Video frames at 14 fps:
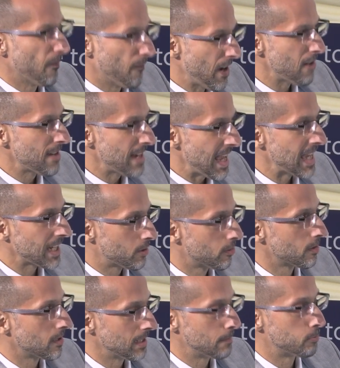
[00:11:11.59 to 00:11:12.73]
very
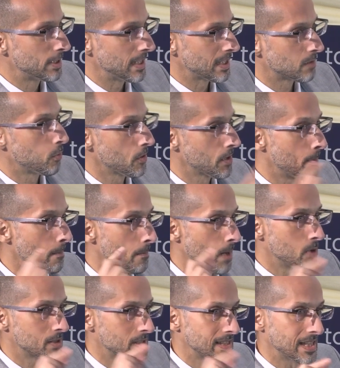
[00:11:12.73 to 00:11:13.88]
accurately predict what the
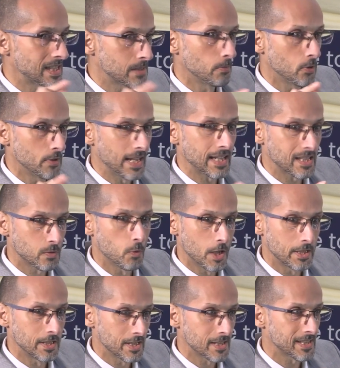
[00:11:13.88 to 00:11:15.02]
most sensible next word
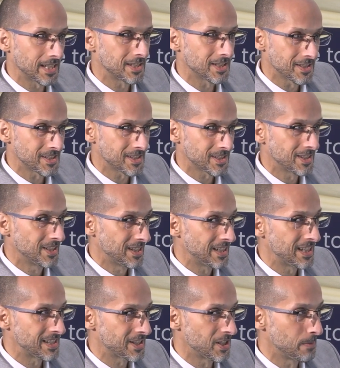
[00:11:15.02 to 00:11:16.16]
in the sentence
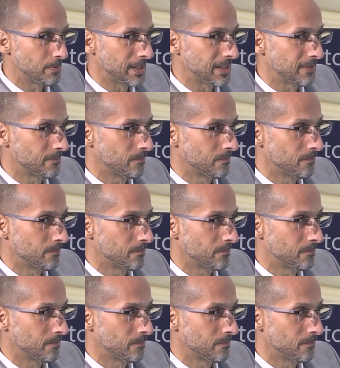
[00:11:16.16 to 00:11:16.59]
is going to be.